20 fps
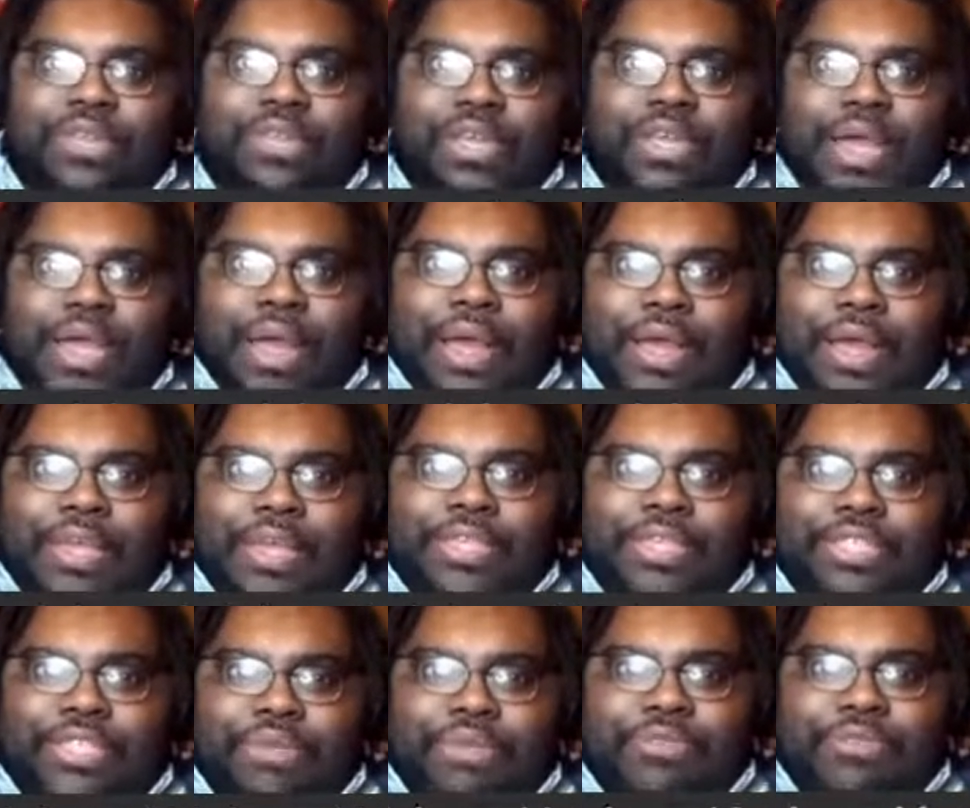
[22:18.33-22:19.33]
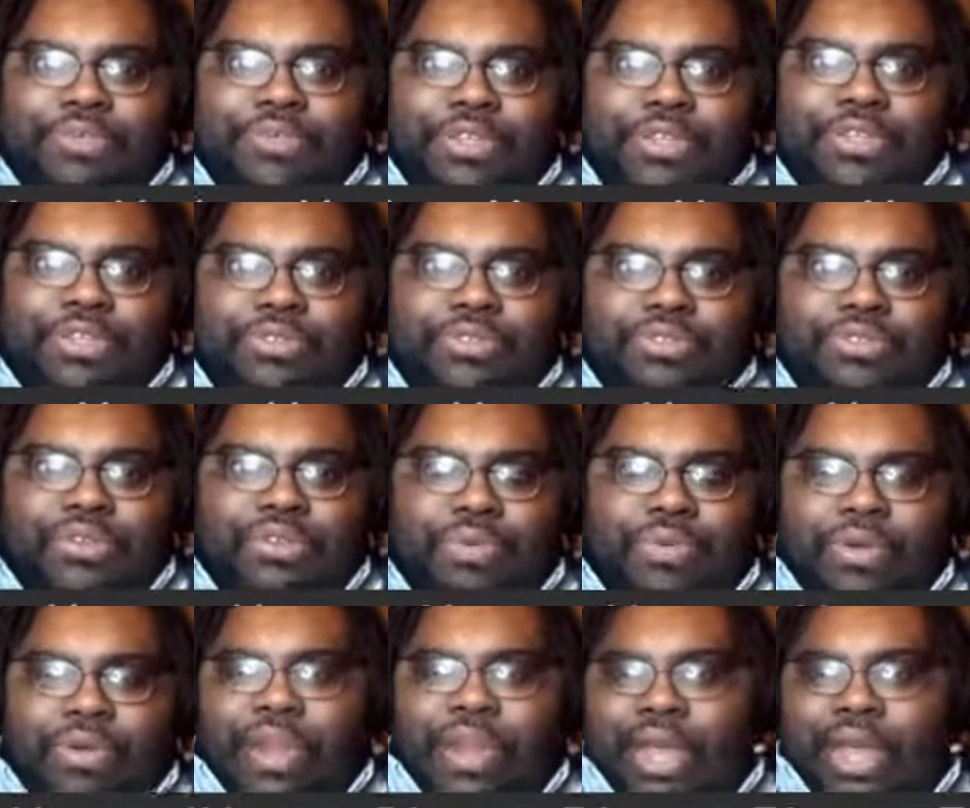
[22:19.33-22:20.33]
I guess they must be didn't do so
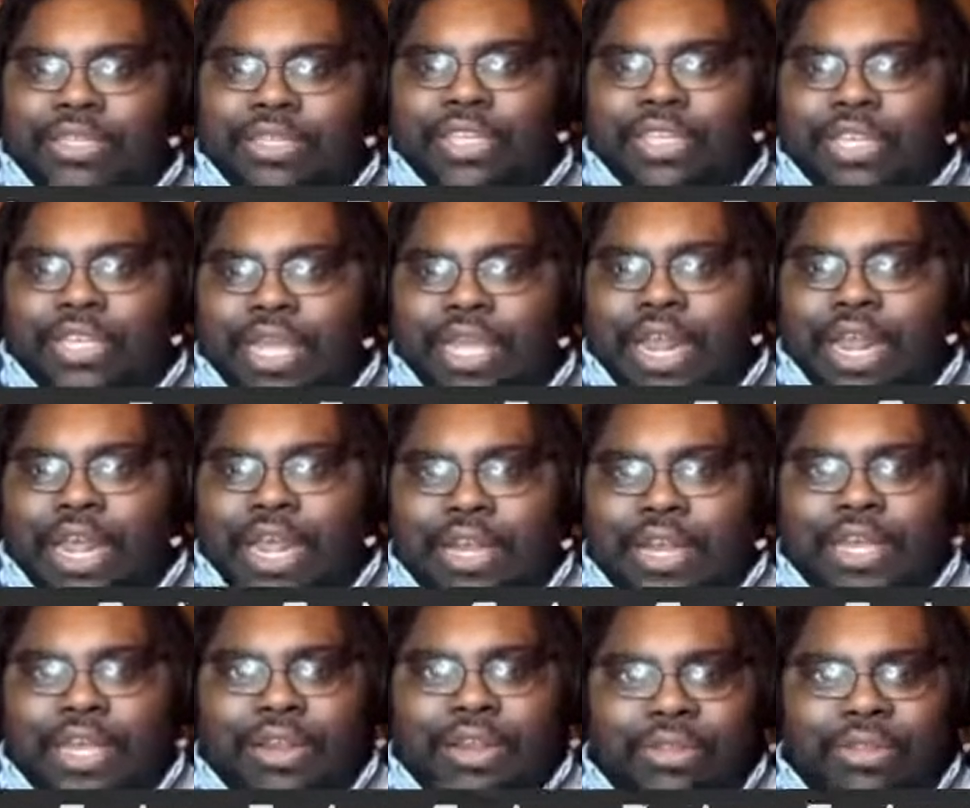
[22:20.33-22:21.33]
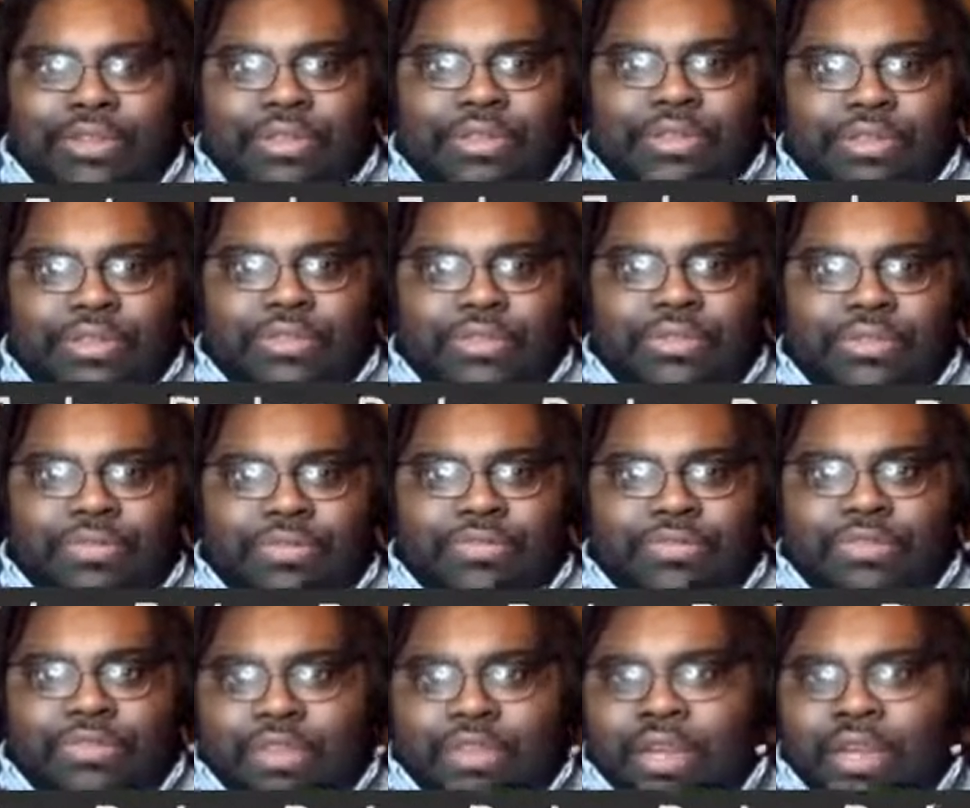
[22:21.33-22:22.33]
well. I'll check that out later.
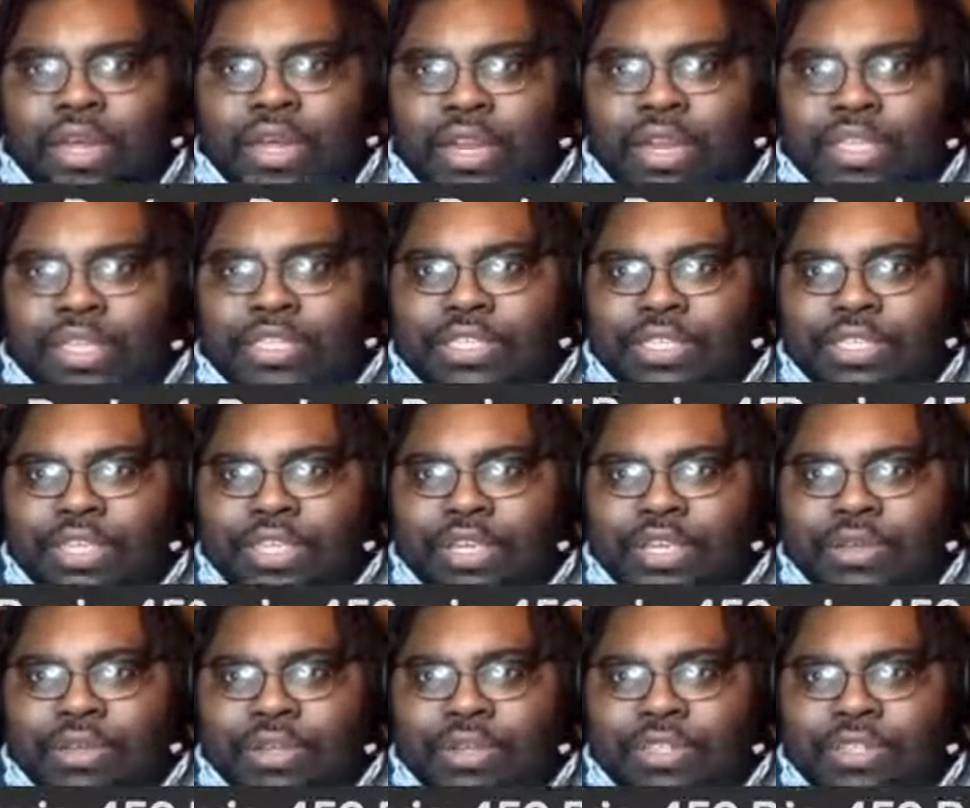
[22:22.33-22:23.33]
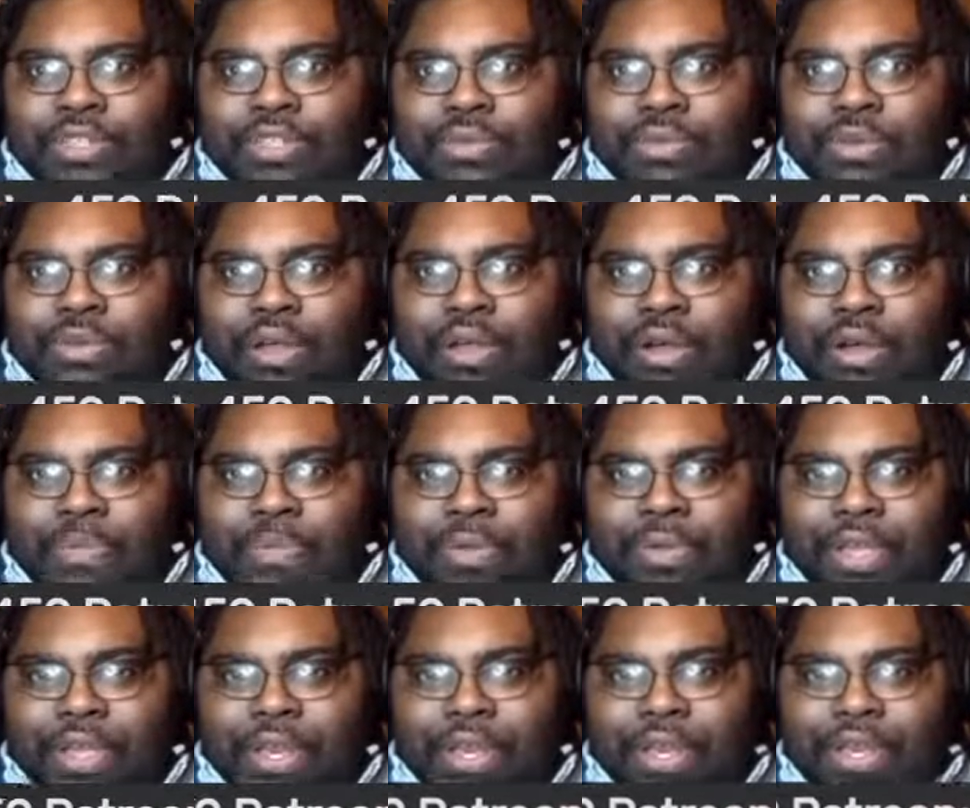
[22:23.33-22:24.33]
Let's see here. Let's see what all
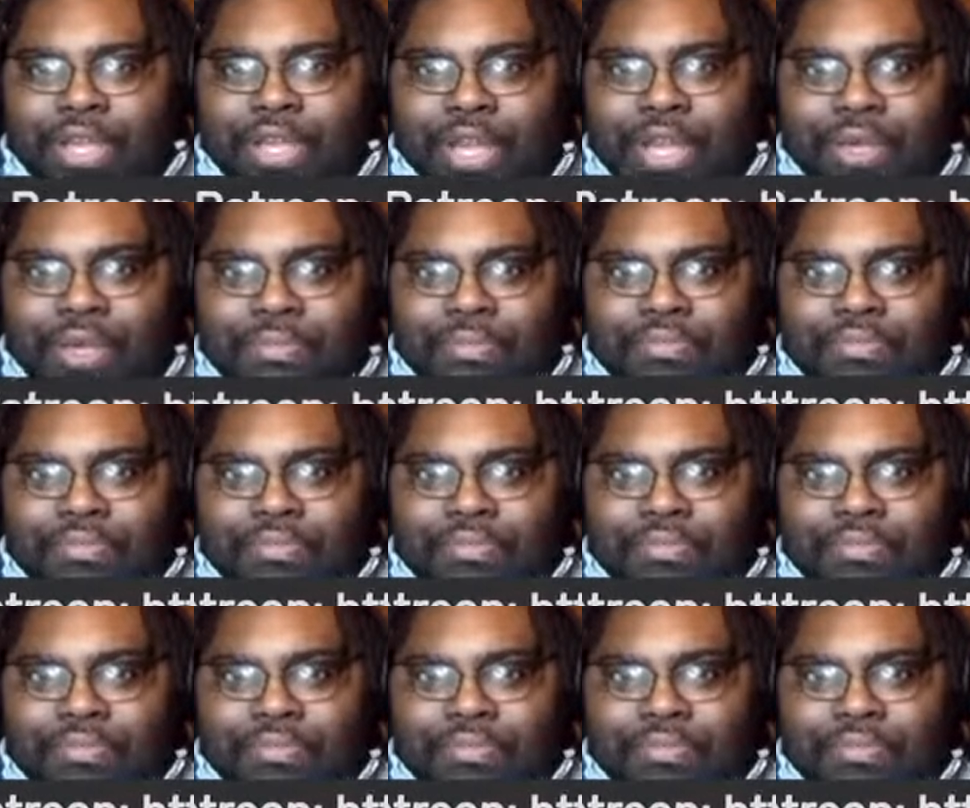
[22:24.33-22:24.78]
playing today